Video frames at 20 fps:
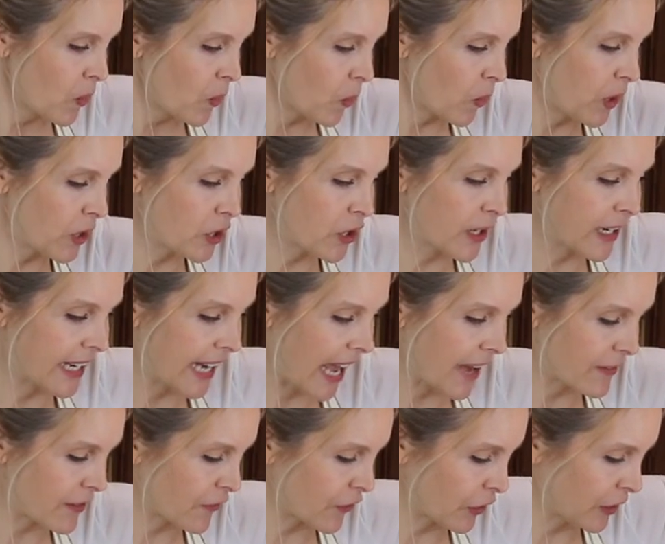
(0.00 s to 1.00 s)
when you're gonna
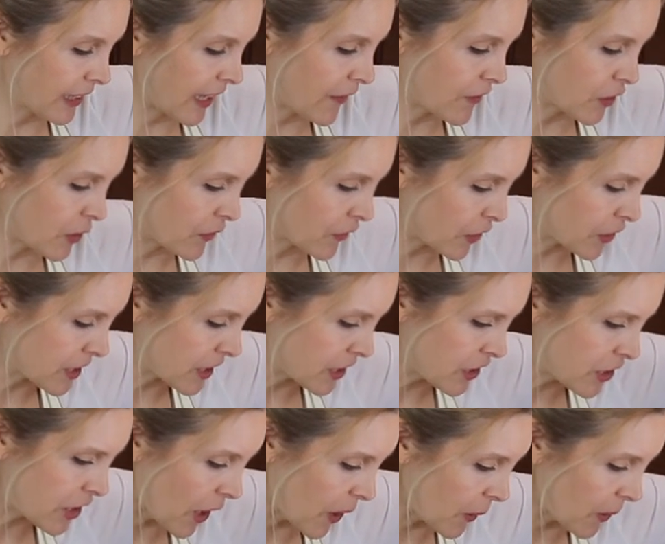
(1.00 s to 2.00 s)
have it for leftovers.
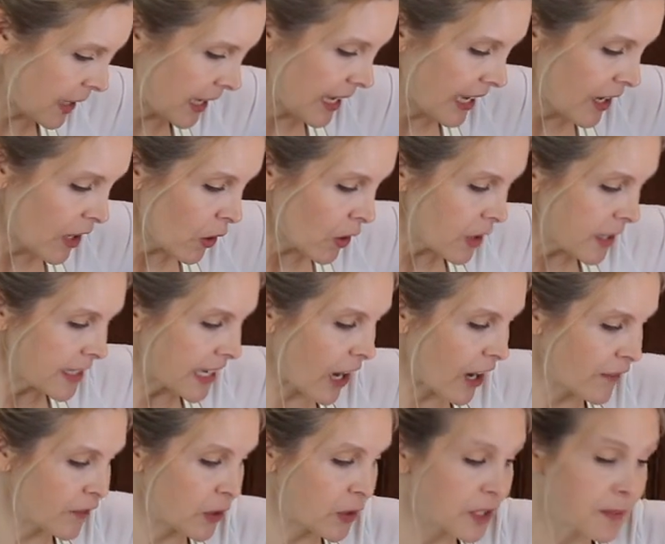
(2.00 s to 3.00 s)
So
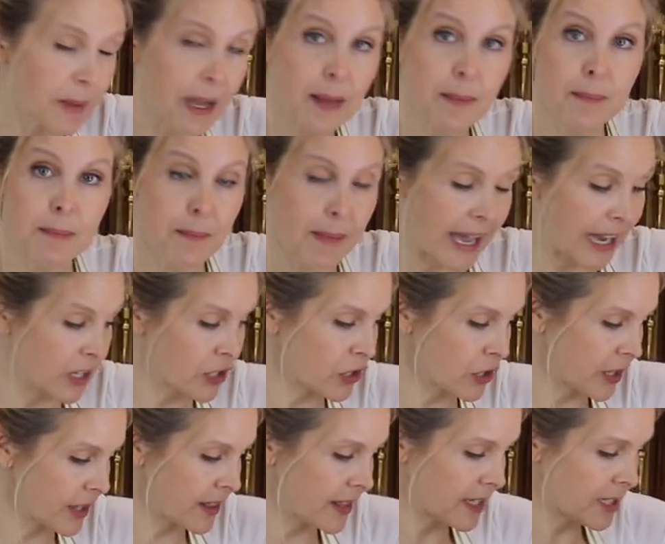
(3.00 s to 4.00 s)
now I've used my
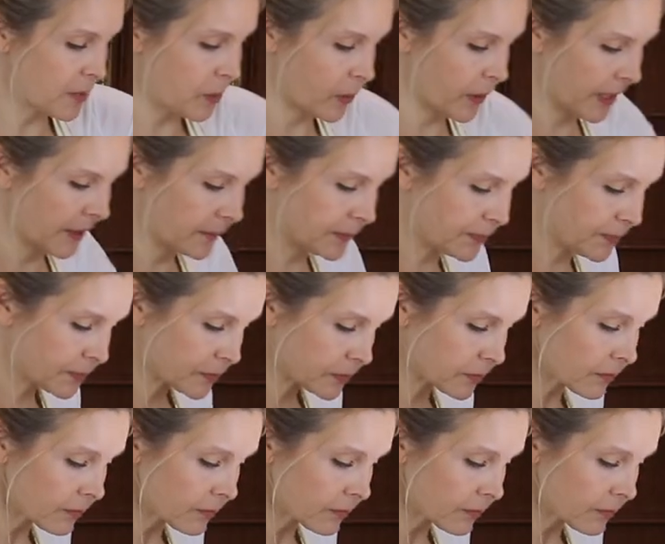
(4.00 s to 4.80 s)
masher at this point.